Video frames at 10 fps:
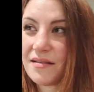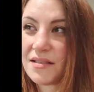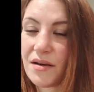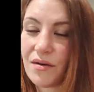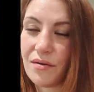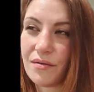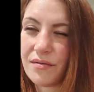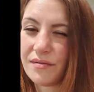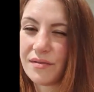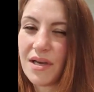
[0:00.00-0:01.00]
So
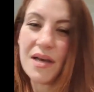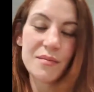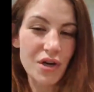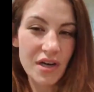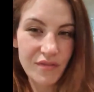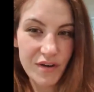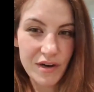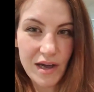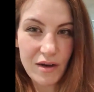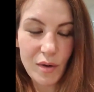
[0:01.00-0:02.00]
I'm sure I could figure
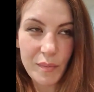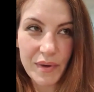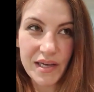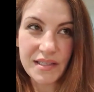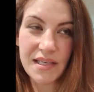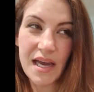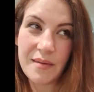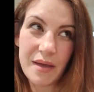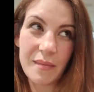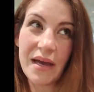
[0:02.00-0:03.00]
it out, but it's kind of
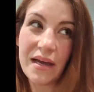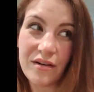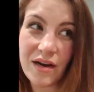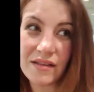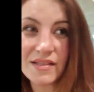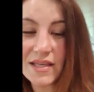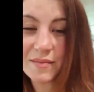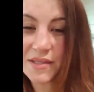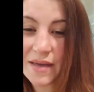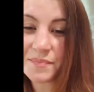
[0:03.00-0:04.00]
making my head hurt at the same
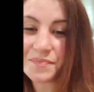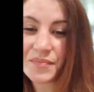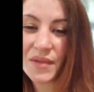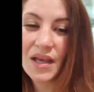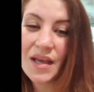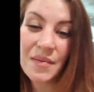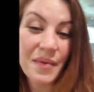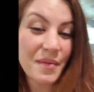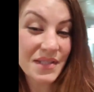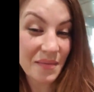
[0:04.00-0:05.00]
time.
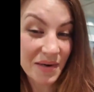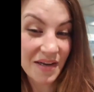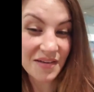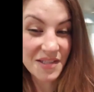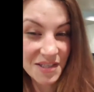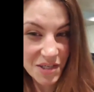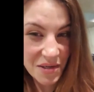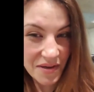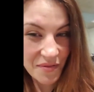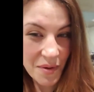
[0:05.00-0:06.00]
Maybe somebody else could do
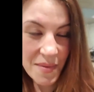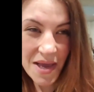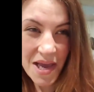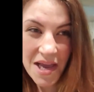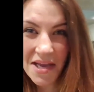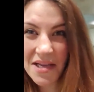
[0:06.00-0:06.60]
it for me.